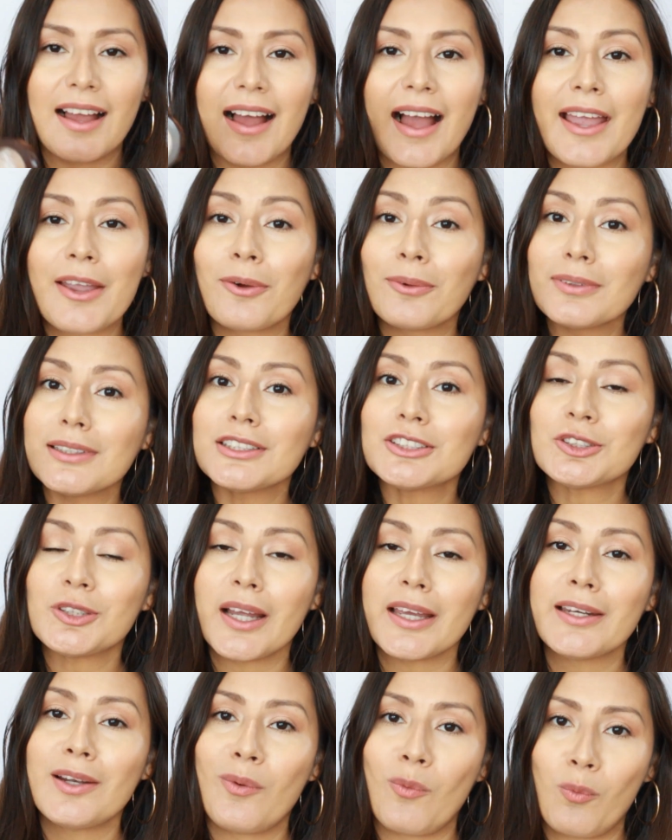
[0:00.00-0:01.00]
I only
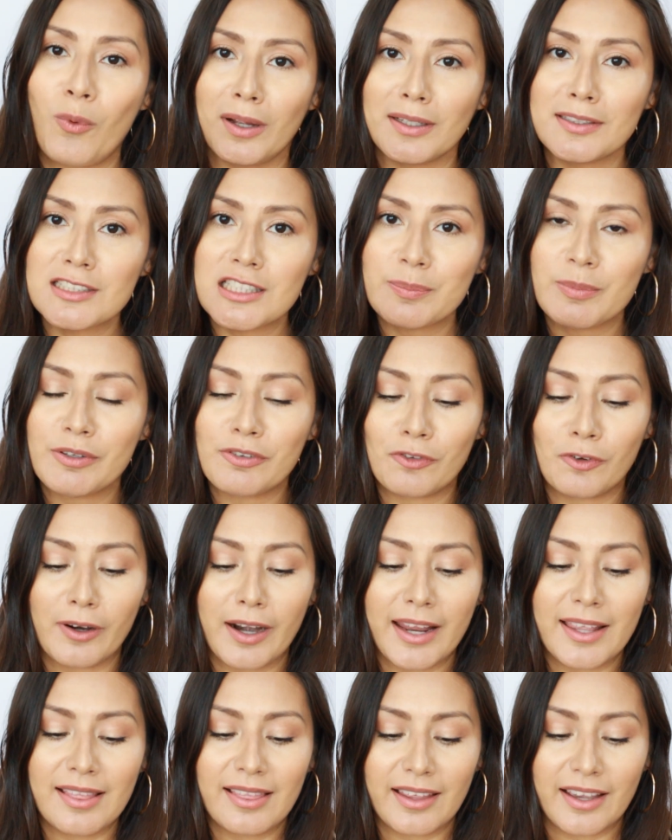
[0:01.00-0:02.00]
tried it once before
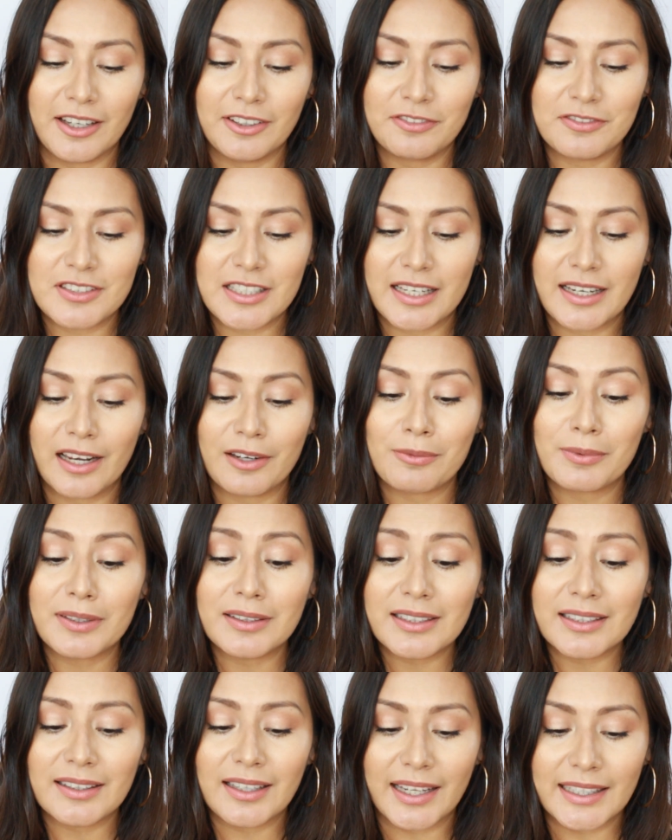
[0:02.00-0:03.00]
I left, and I
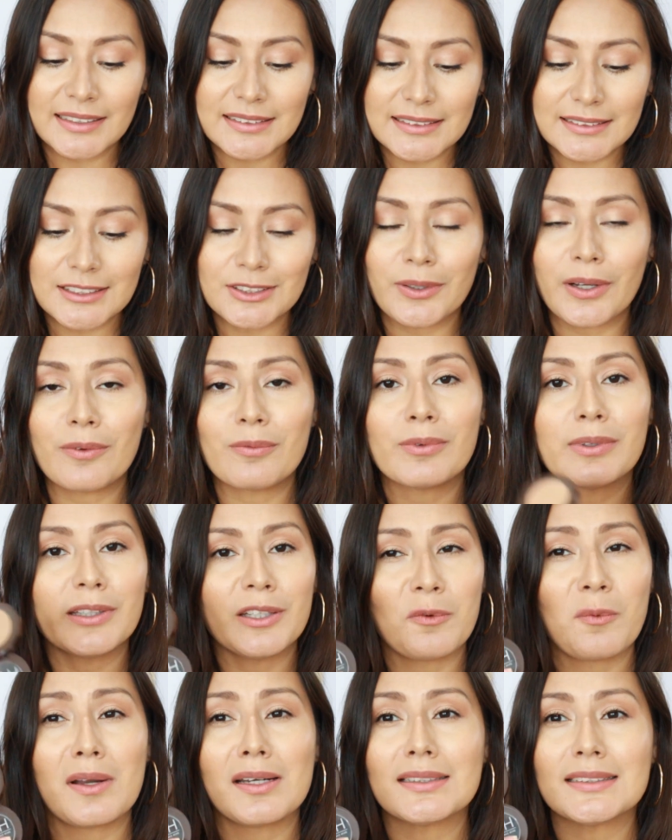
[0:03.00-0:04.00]
really liked it, so I
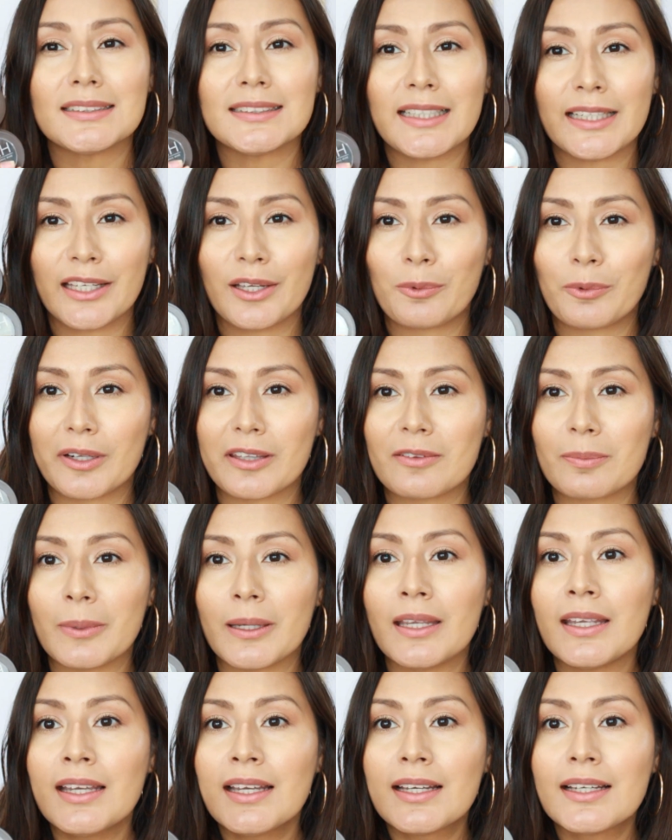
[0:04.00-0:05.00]
really wanted to take it with
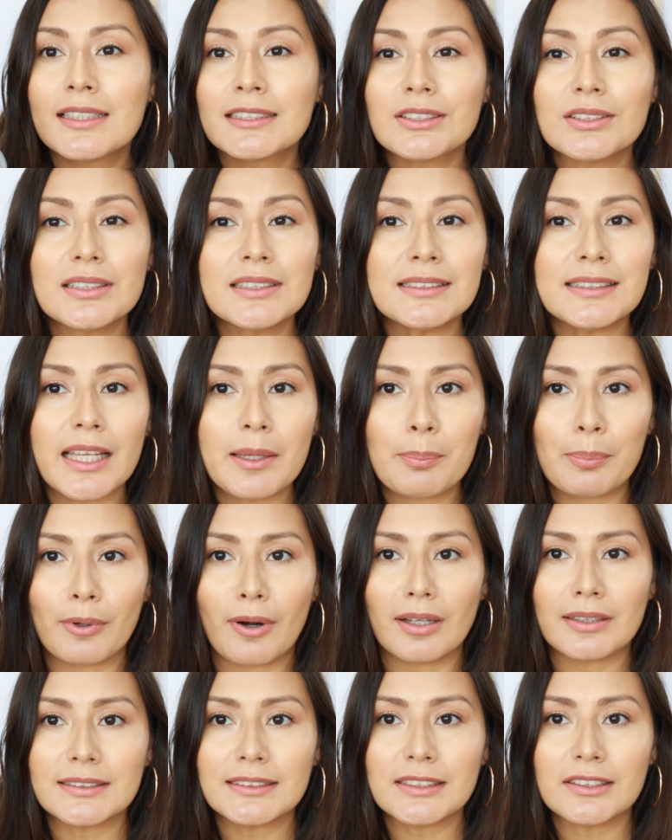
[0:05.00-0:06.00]
me. So this is a
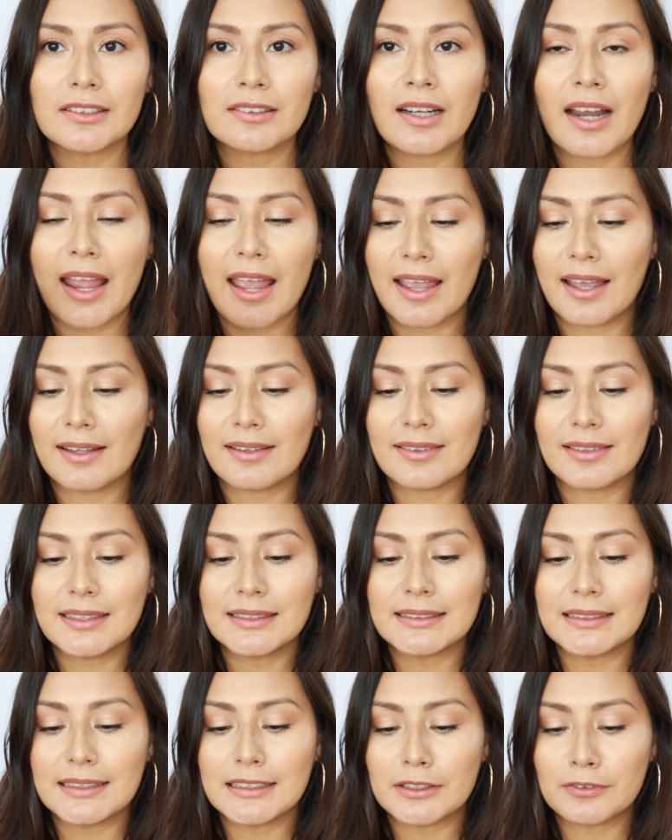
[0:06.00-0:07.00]
bronzer, and
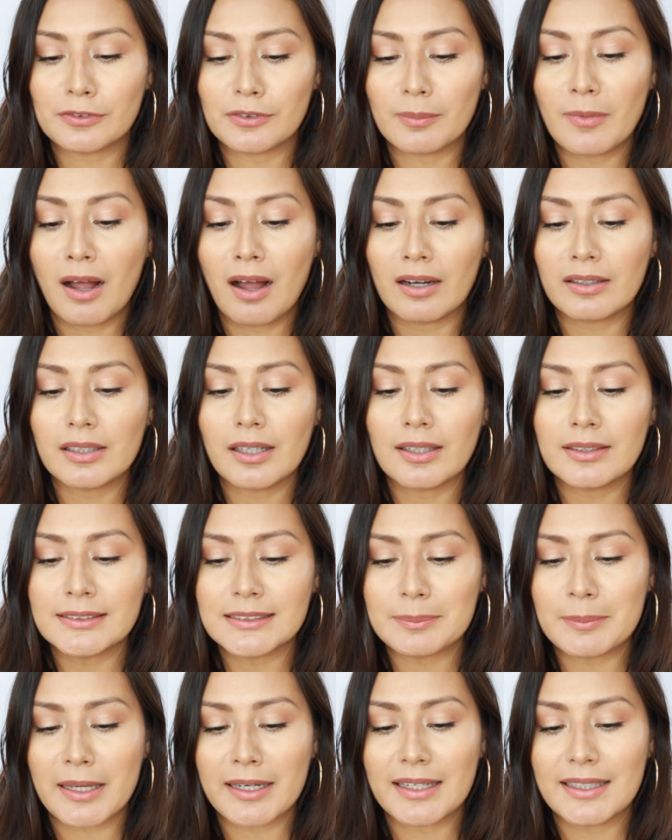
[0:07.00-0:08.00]
this is from Haun
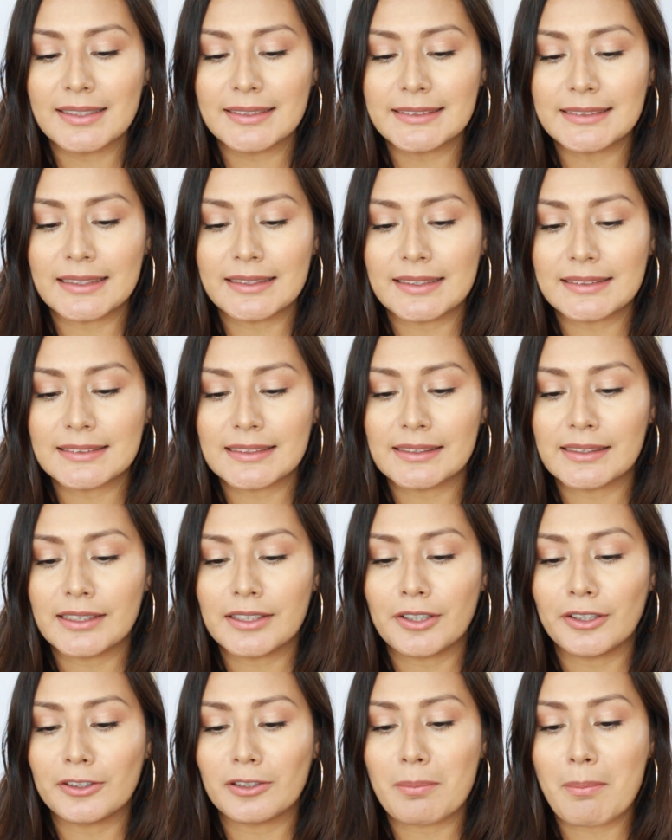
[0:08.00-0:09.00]
Cosmetics, and it's in the
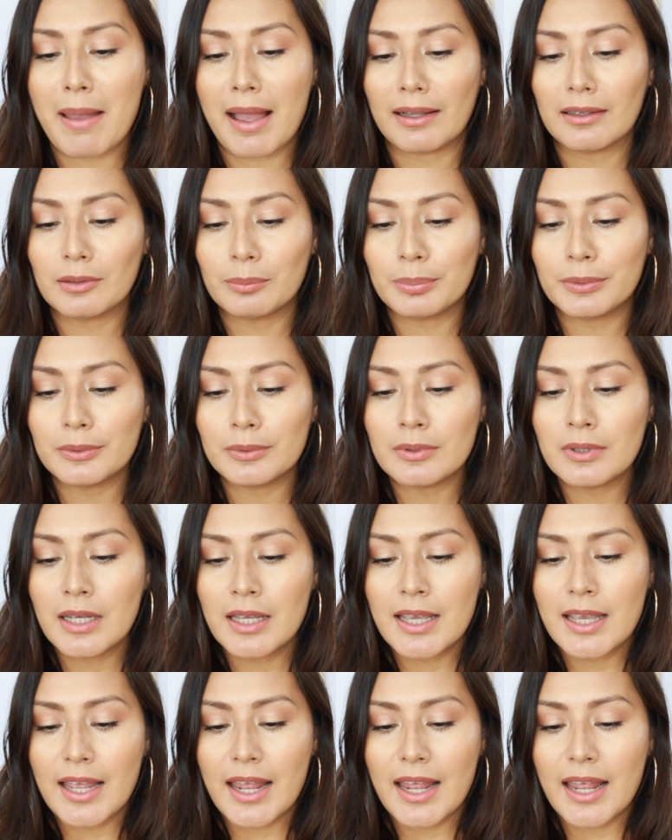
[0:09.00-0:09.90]
color Malibu.